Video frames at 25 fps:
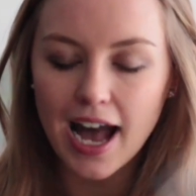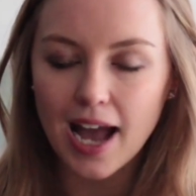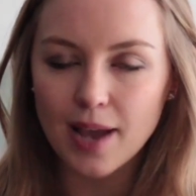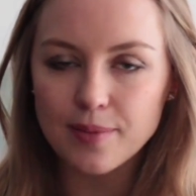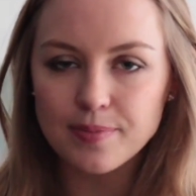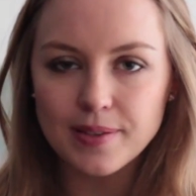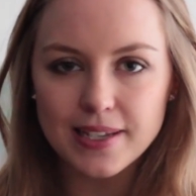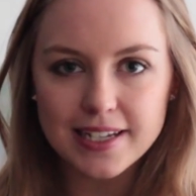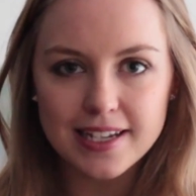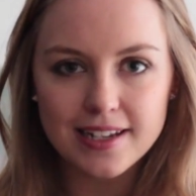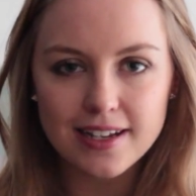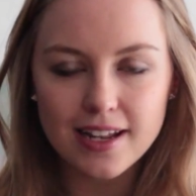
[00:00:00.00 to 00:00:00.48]

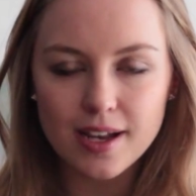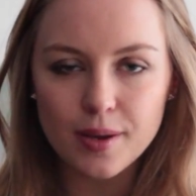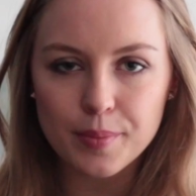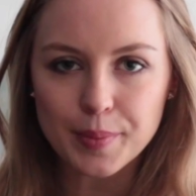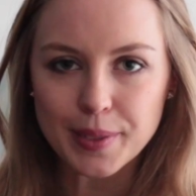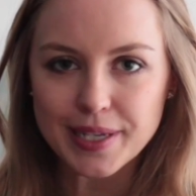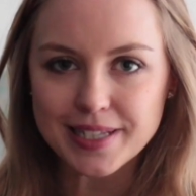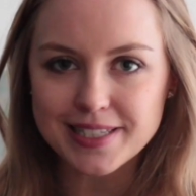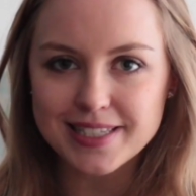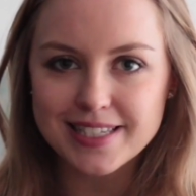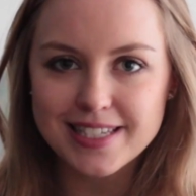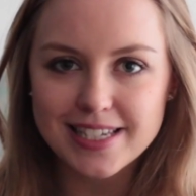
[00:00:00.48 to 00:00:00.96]
I picked it
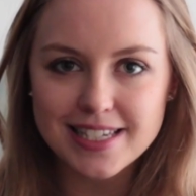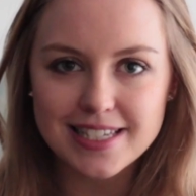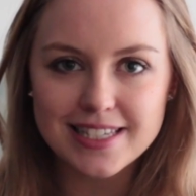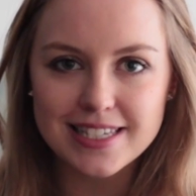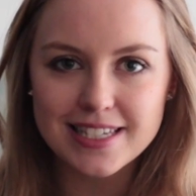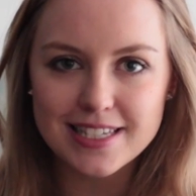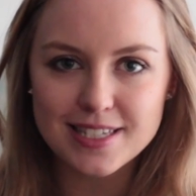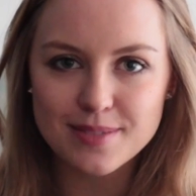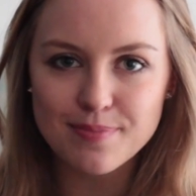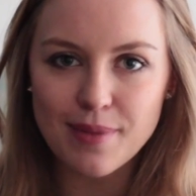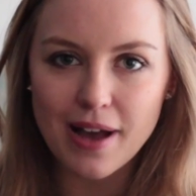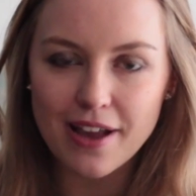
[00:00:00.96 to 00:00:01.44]
up and
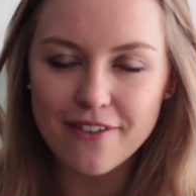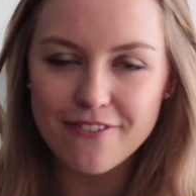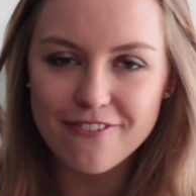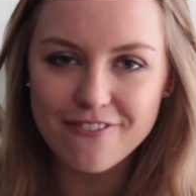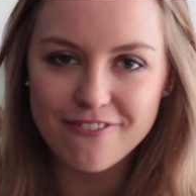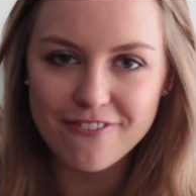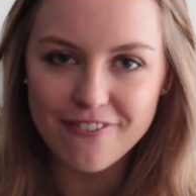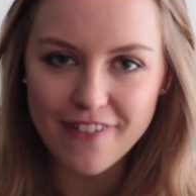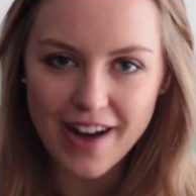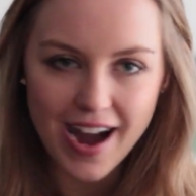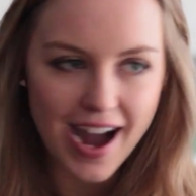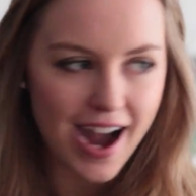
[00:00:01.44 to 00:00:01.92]
this is by
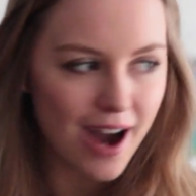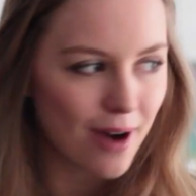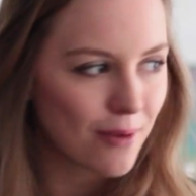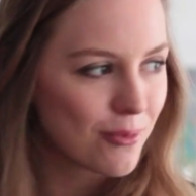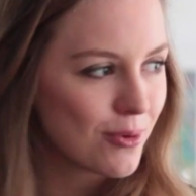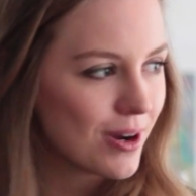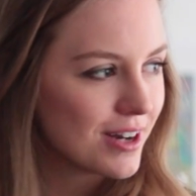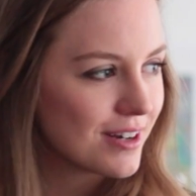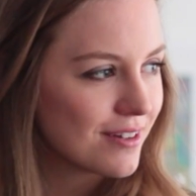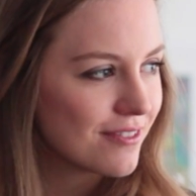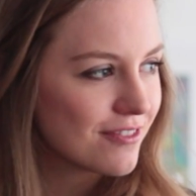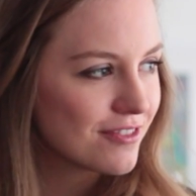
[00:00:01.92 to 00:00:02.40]

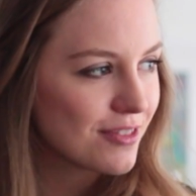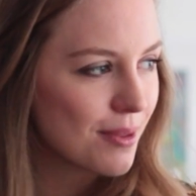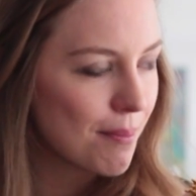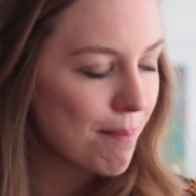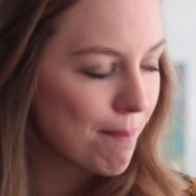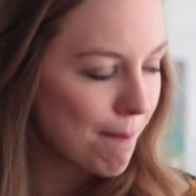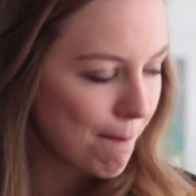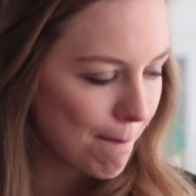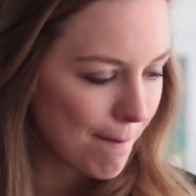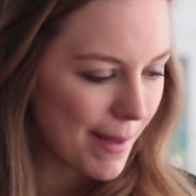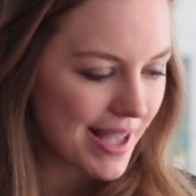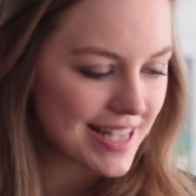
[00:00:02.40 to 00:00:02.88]
far one of the
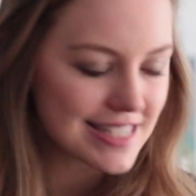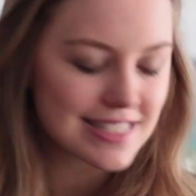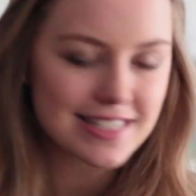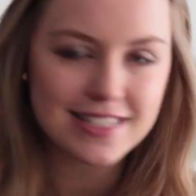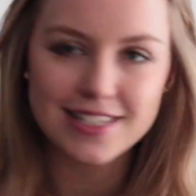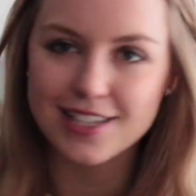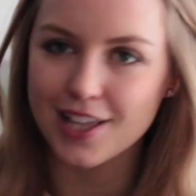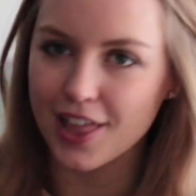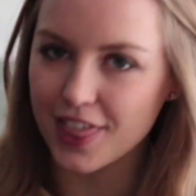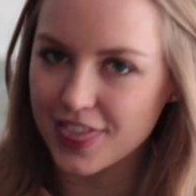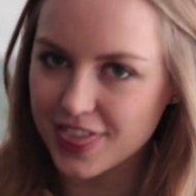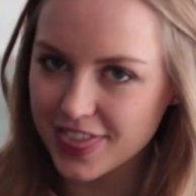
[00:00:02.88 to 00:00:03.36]

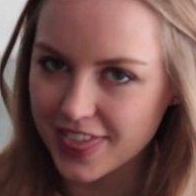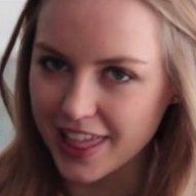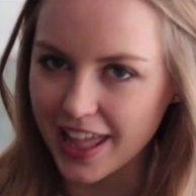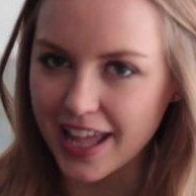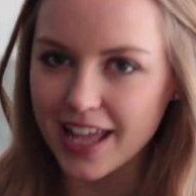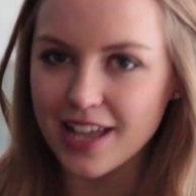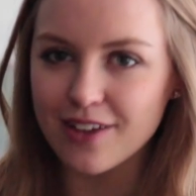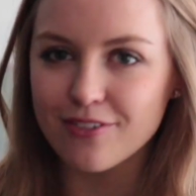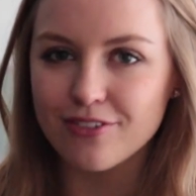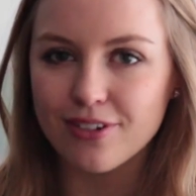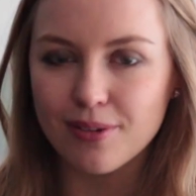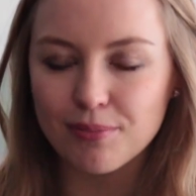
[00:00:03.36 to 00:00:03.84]
best
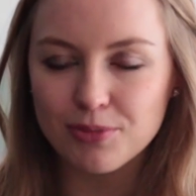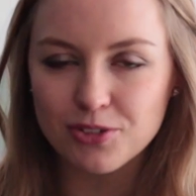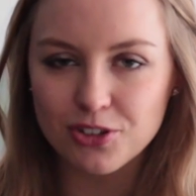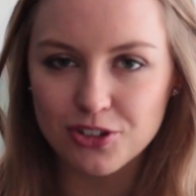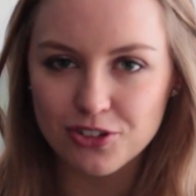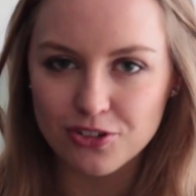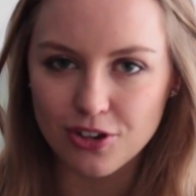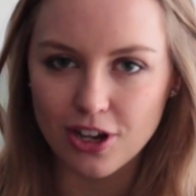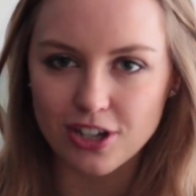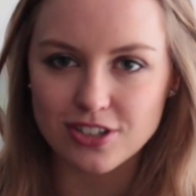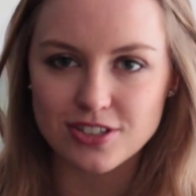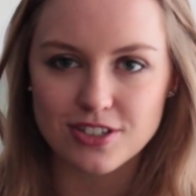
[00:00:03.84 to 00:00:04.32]
things from
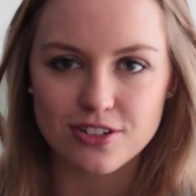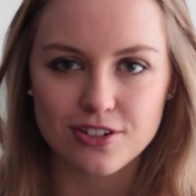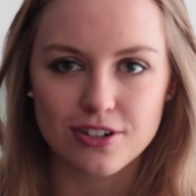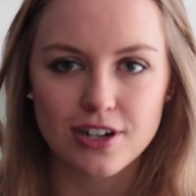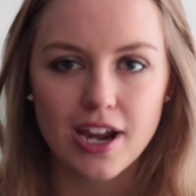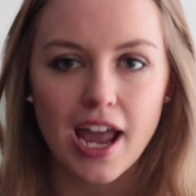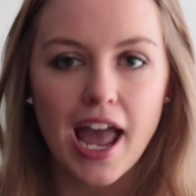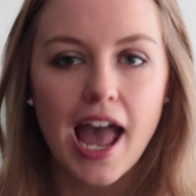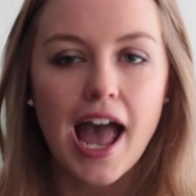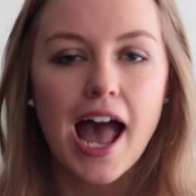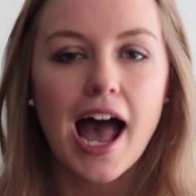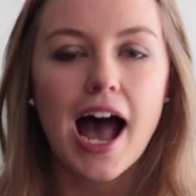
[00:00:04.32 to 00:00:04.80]
the
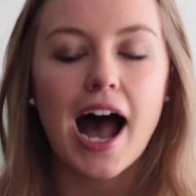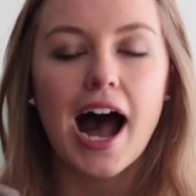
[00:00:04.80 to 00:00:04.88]
drugstore.